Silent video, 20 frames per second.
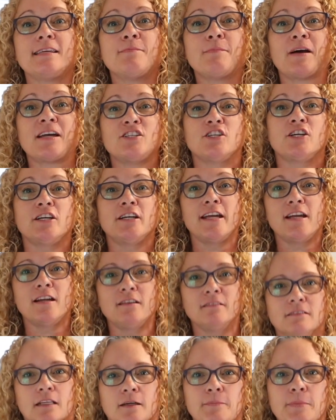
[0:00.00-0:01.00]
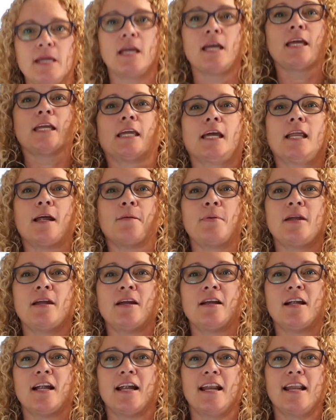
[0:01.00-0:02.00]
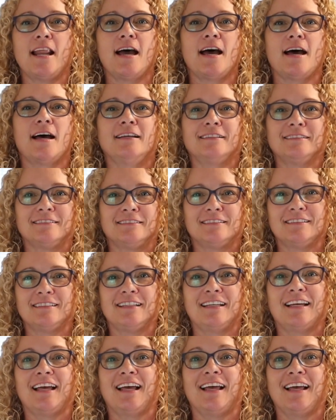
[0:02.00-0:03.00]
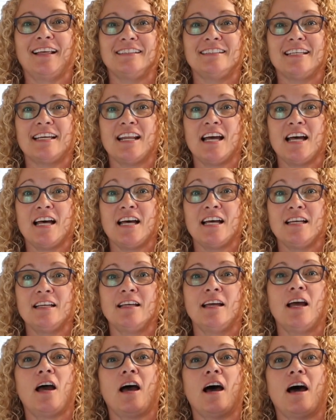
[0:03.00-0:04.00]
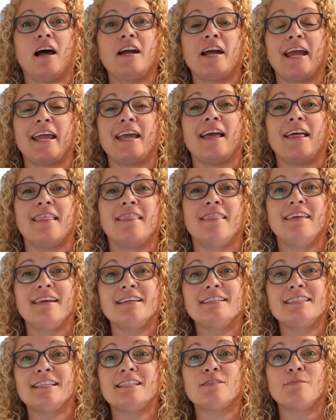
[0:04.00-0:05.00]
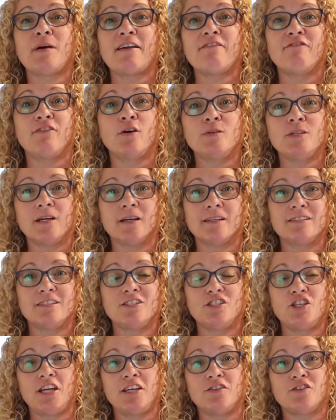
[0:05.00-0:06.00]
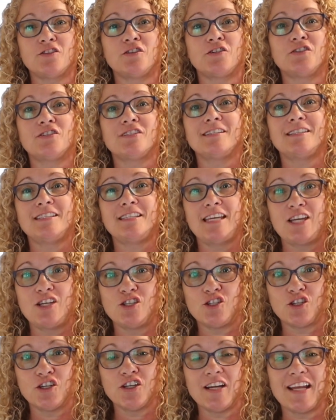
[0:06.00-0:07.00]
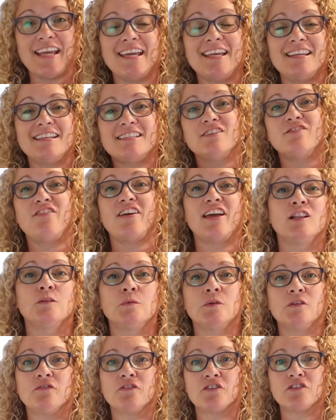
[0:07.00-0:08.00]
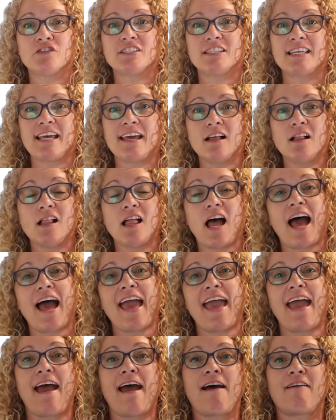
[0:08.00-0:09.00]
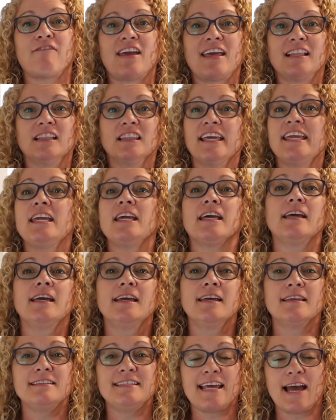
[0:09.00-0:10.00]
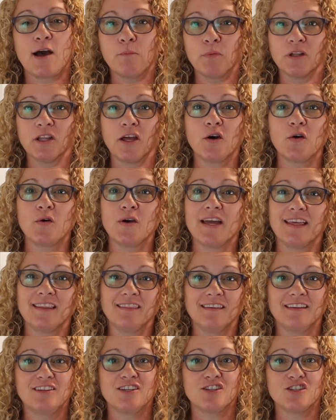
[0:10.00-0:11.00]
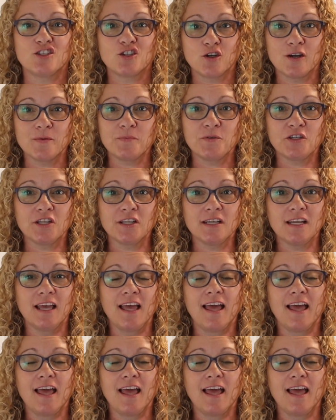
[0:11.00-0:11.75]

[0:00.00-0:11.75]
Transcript: see my shirt here? Let me get up here and uh, ta-da! All right, this is my Photons Chasers t-shirt. It is available for sale. I have a link down below in the description